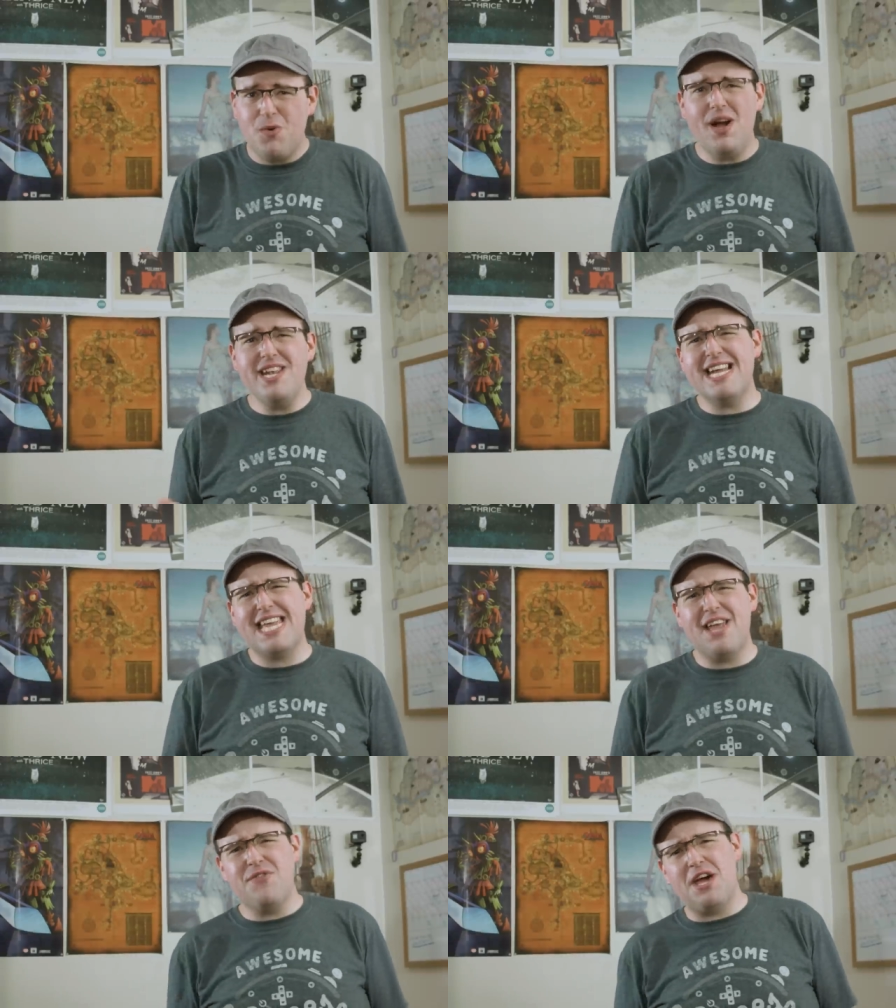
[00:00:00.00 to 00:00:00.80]
why not
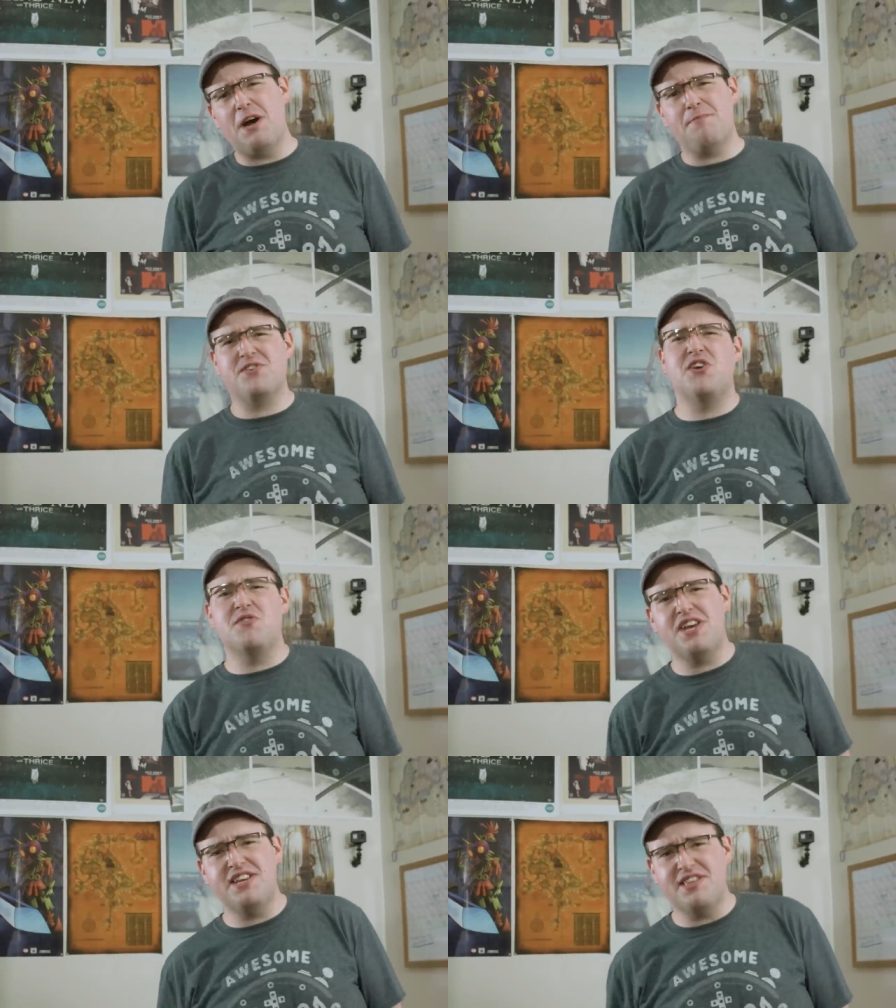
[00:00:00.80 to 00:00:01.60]
give that
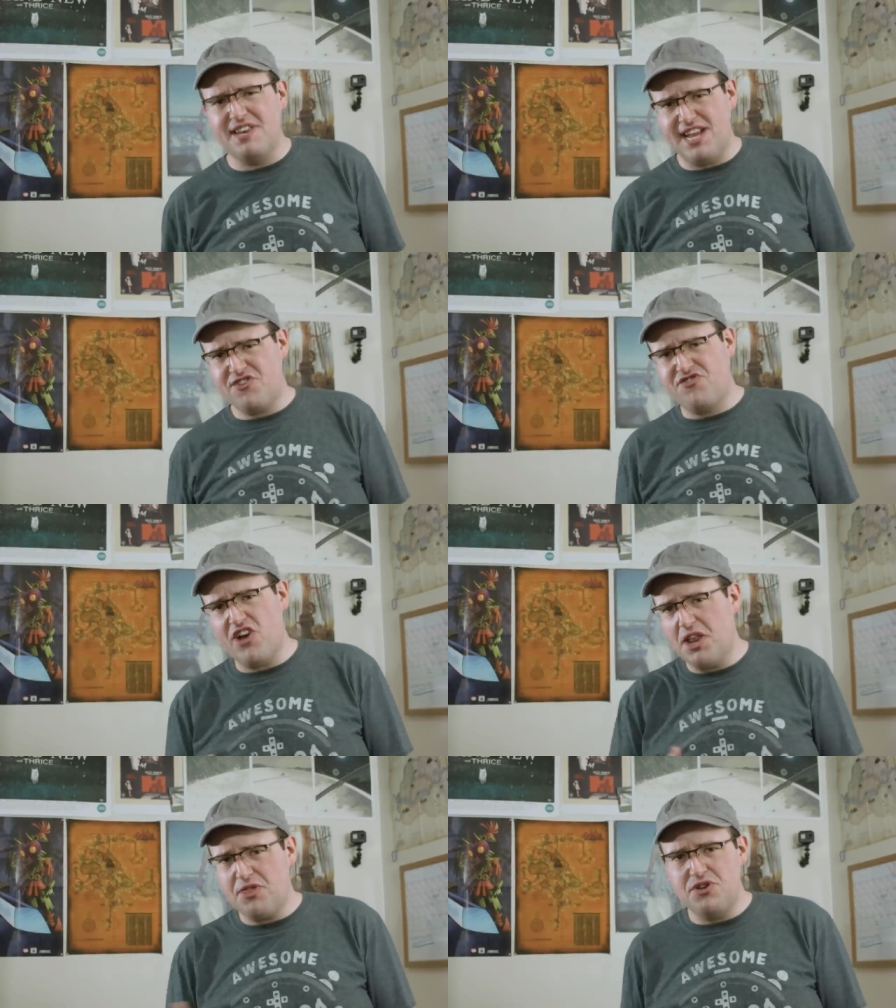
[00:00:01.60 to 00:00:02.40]
opportunity to the next
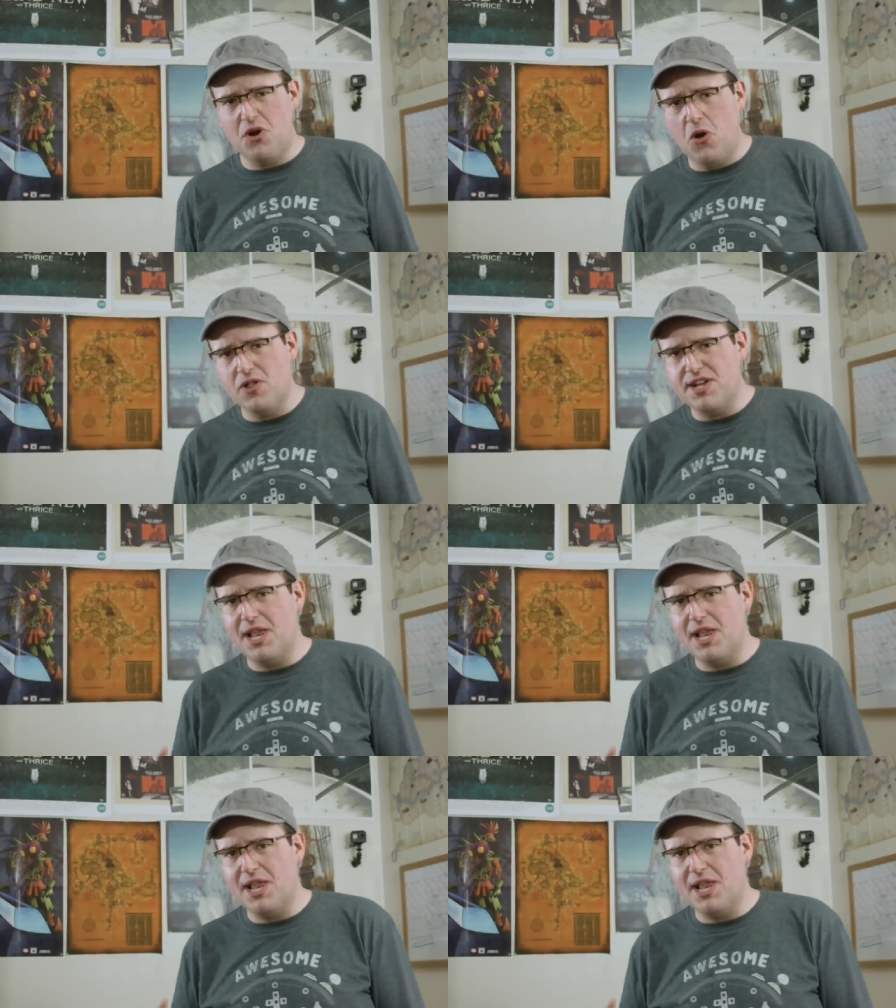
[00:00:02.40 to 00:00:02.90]
Jonathan Nolan?